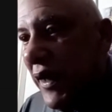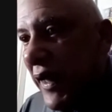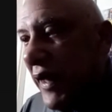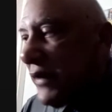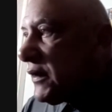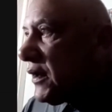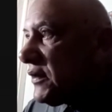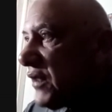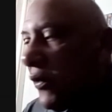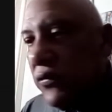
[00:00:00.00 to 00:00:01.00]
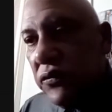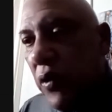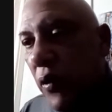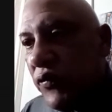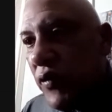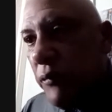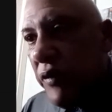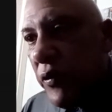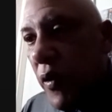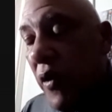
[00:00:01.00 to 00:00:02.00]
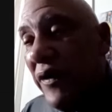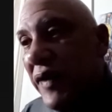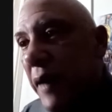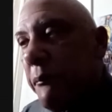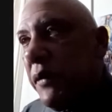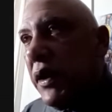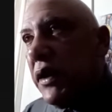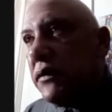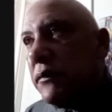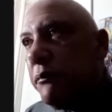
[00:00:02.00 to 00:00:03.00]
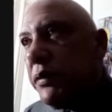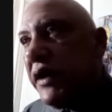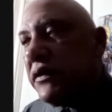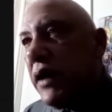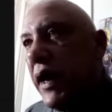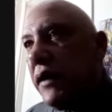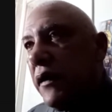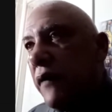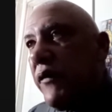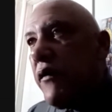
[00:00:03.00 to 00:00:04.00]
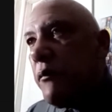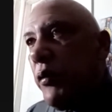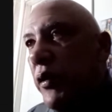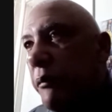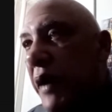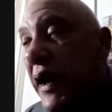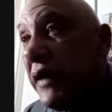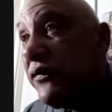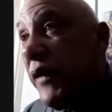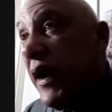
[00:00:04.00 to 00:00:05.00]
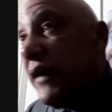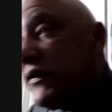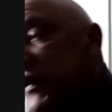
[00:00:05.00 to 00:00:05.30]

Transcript: and they'll go through a brick wall, and that plays a very important part as far as